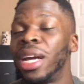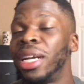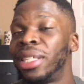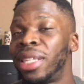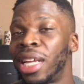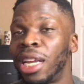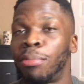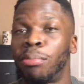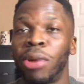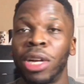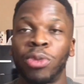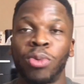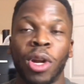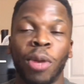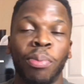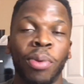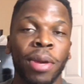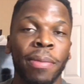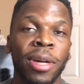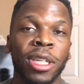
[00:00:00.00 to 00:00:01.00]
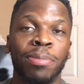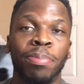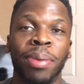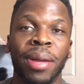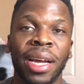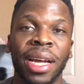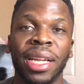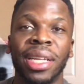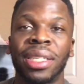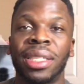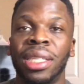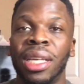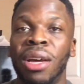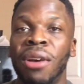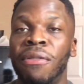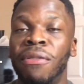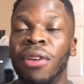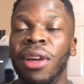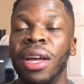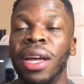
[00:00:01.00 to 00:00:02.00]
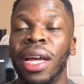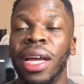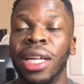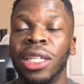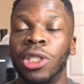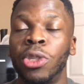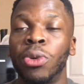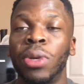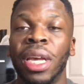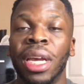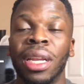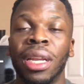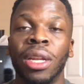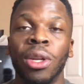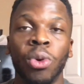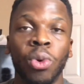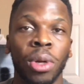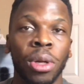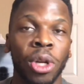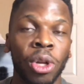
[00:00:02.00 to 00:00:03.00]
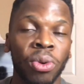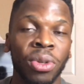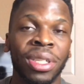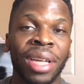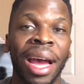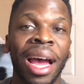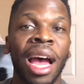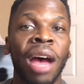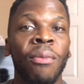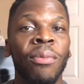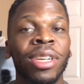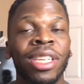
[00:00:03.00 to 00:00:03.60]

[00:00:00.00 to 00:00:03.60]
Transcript: Teddy Bridgewater pretty much played himself into getting a new job.